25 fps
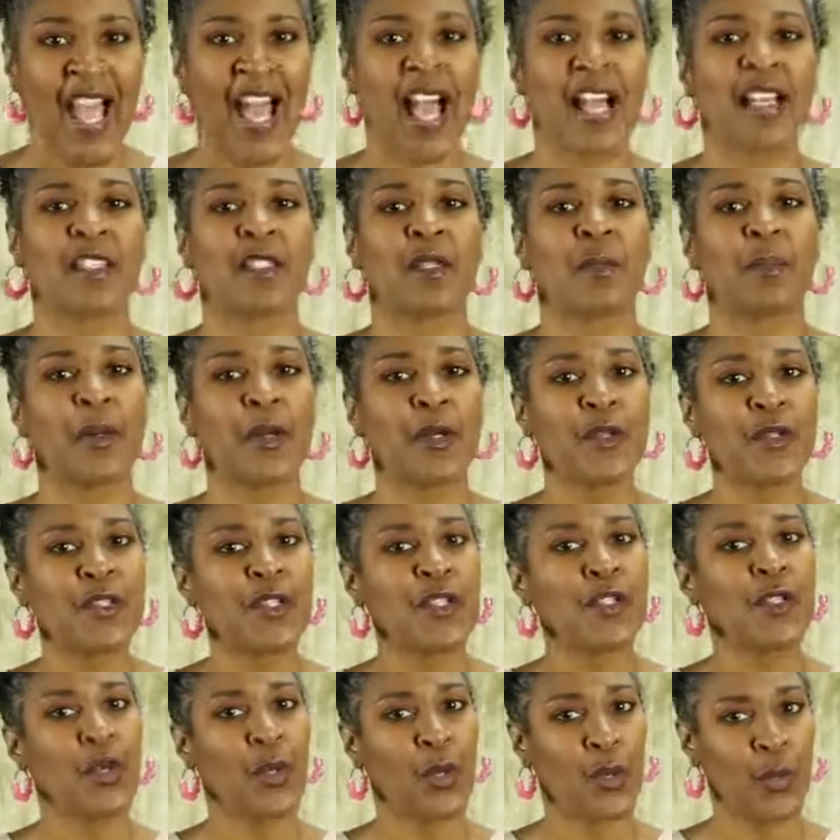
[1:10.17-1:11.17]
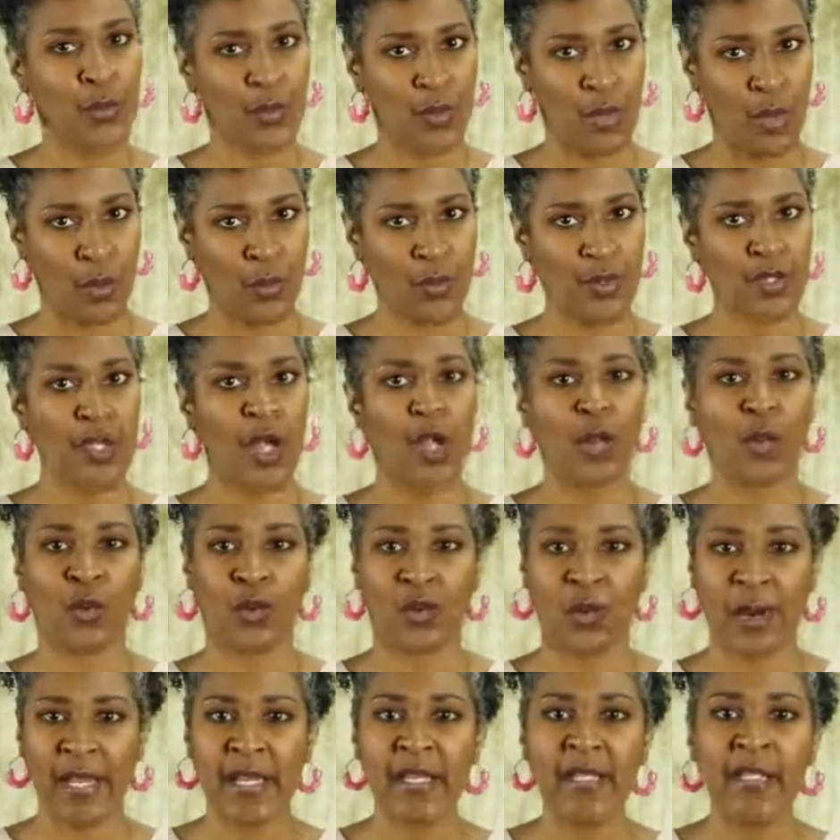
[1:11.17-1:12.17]
as a person who knows a
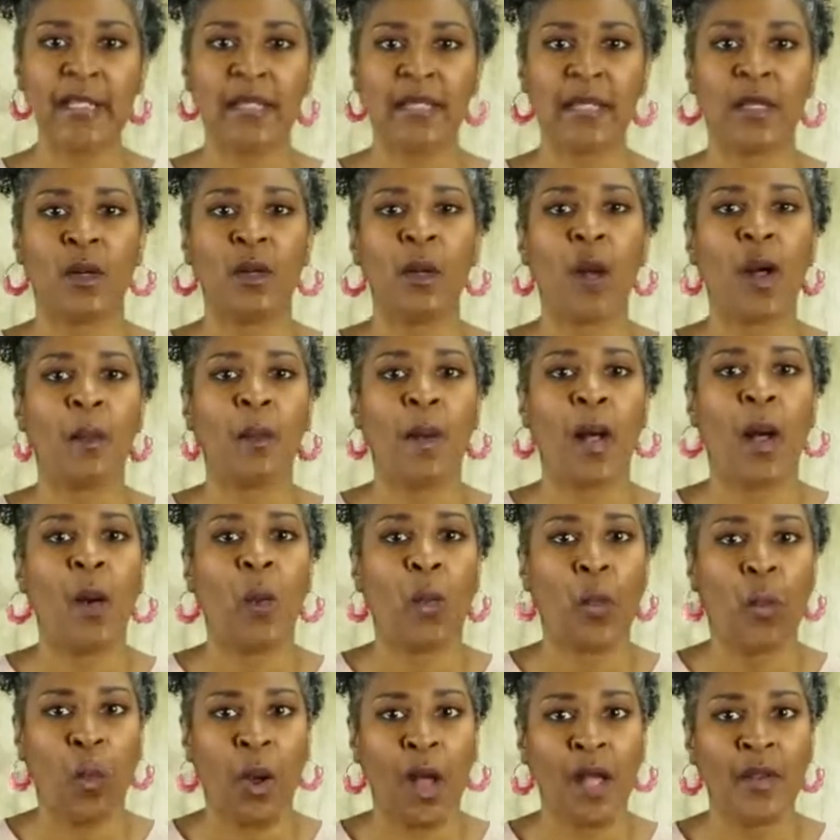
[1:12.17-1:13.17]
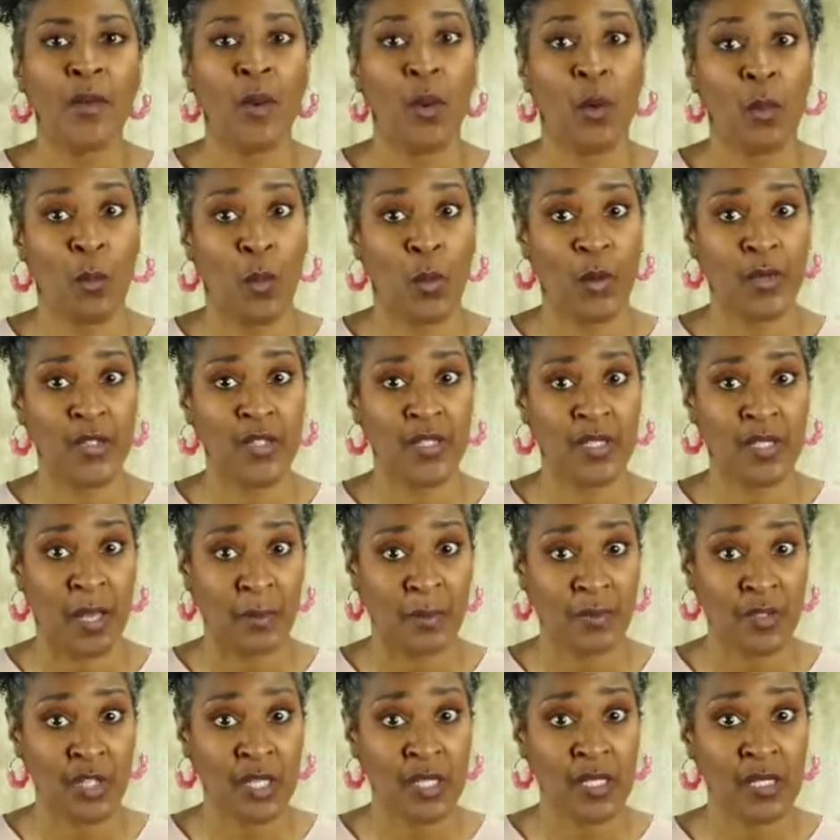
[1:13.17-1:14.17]
great deal about one or more
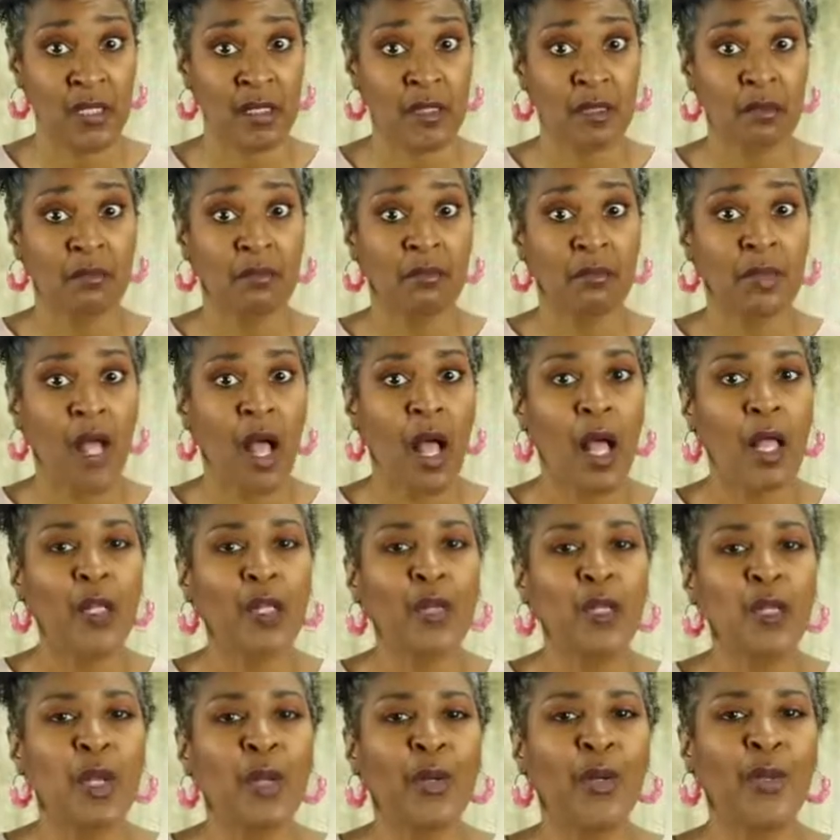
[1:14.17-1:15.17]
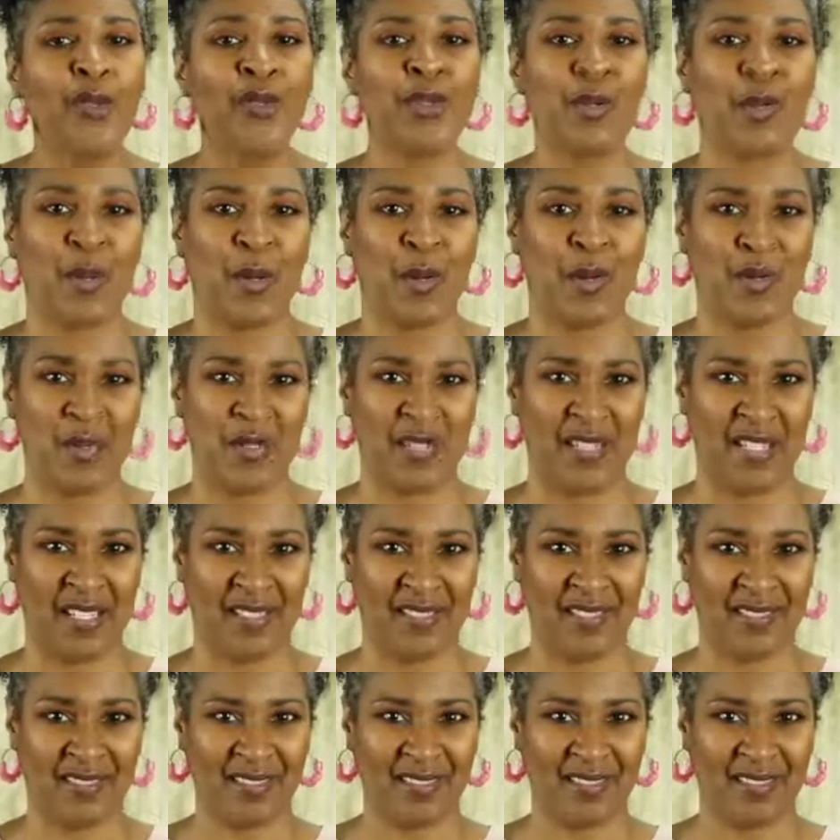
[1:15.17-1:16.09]
subjects, a learned person,